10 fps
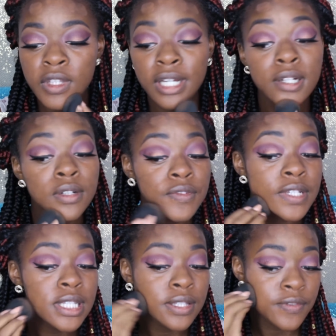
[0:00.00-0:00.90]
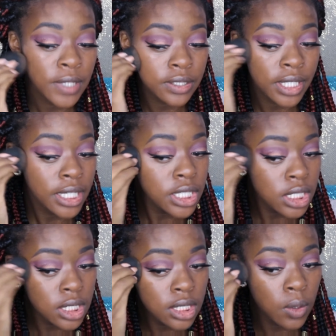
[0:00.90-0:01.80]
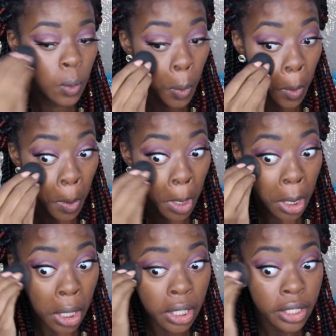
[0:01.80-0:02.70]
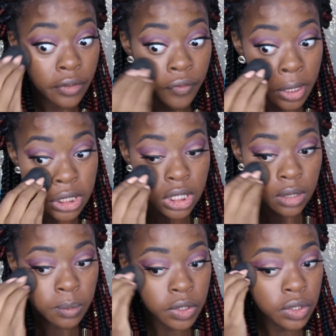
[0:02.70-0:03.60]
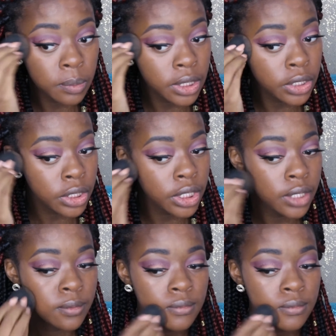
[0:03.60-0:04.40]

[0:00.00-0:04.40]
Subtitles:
I don't know if it's the foundation or if it's the beauty blender.